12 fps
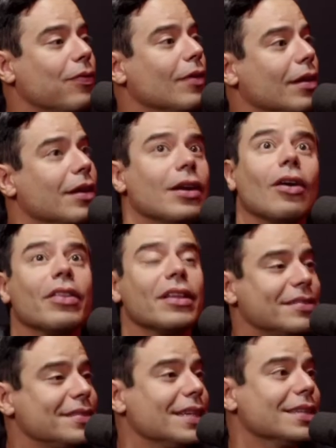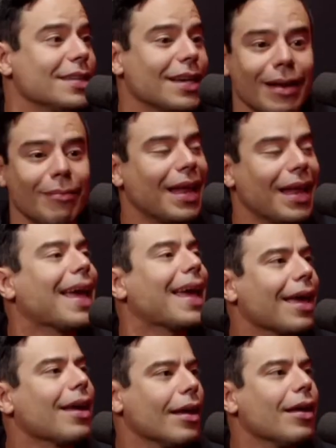the seats, and I'm
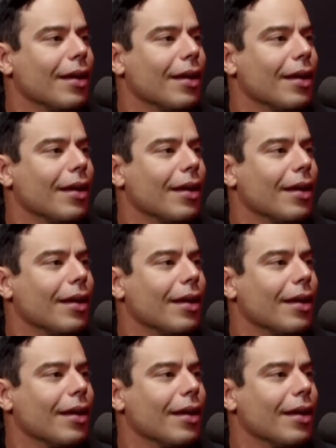like,